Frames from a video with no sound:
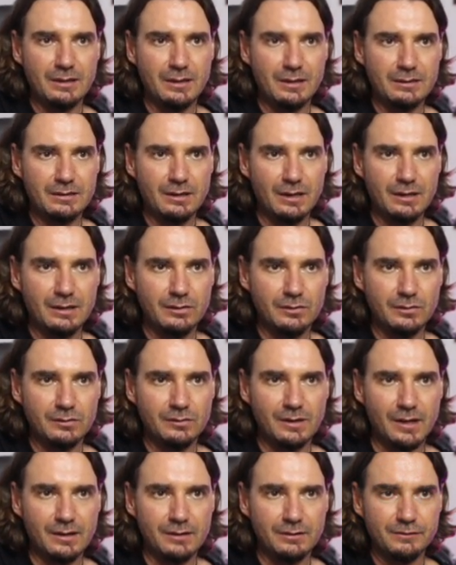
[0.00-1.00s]
then getting
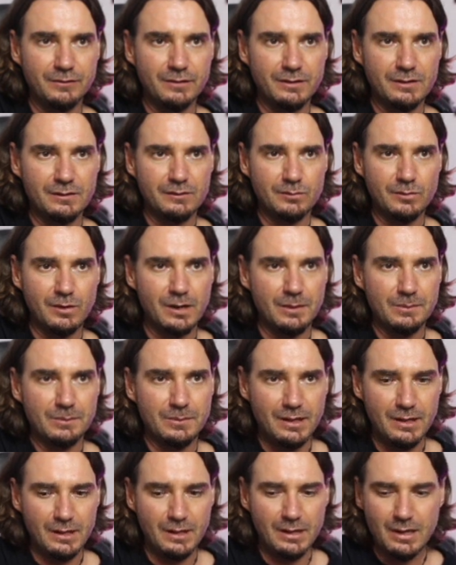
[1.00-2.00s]
those other fingers right up
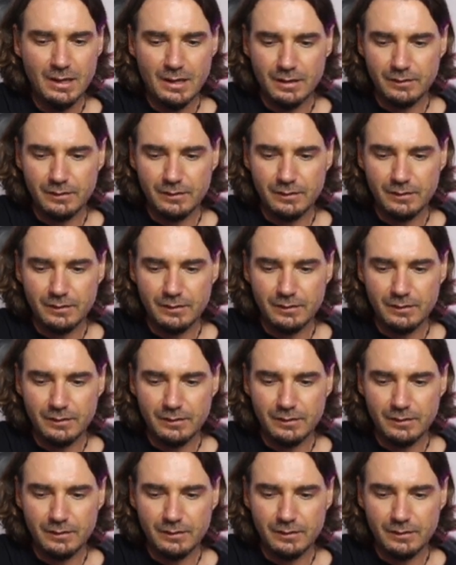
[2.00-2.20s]
there.